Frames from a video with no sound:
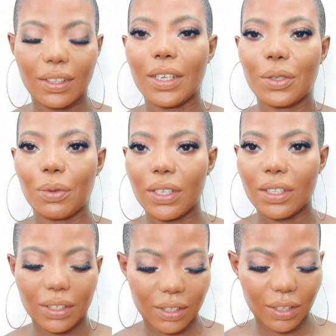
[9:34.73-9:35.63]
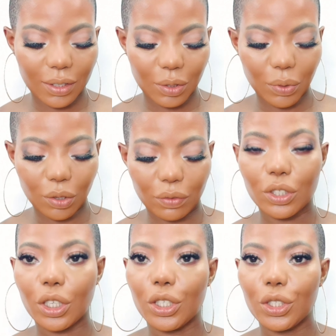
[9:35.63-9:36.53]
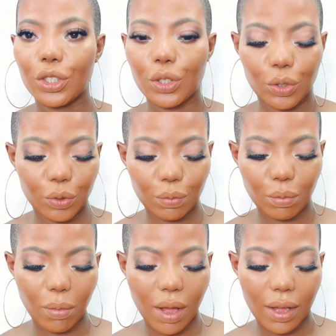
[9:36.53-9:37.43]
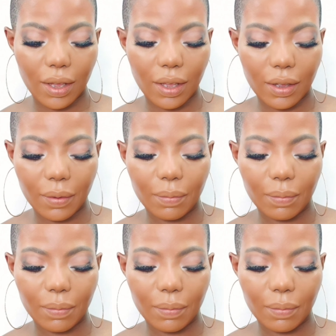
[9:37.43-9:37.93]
That's why there is a little bit of change on my